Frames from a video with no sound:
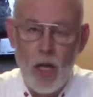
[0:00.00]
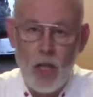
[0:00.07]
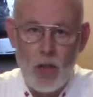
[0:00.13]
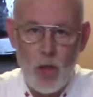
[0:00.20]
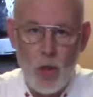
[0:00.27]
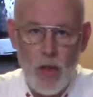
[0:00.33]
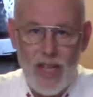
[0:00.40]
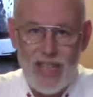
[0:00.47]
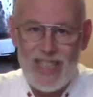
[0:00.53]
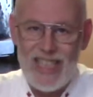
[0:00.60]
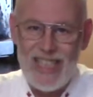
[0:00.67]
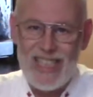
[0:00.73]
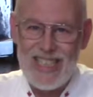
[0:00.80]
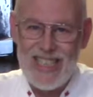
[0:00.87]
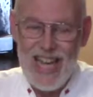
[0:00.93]
So that's
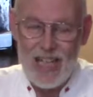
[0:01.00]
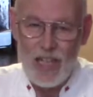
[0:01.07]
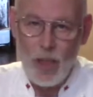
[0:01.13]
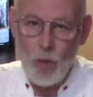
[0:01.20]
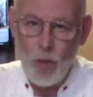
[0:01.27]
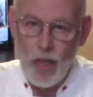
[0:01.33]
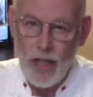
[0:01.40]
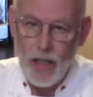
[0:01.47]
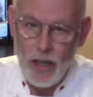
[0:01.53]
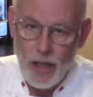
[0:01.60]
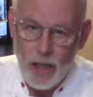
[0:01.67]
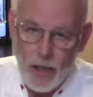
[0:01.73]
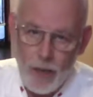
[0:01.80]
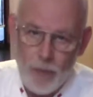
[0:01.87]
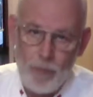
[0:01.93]
exactly what I
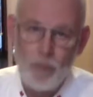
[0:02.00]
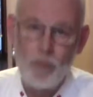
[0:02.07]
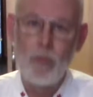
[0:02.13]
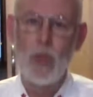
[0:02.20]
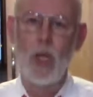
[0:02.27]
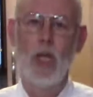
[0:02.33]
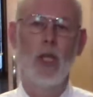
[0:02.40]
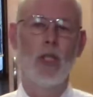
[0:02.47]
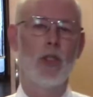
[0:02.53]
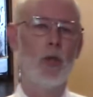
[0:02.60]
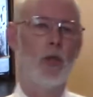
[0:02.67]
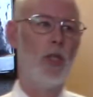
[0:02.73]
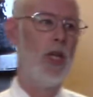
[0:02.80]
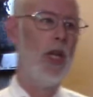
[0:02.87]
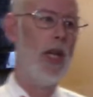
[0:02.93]
did. So
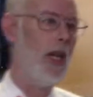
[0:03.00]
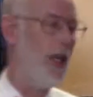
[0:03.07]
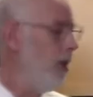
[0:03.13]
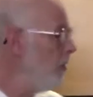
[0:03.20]
today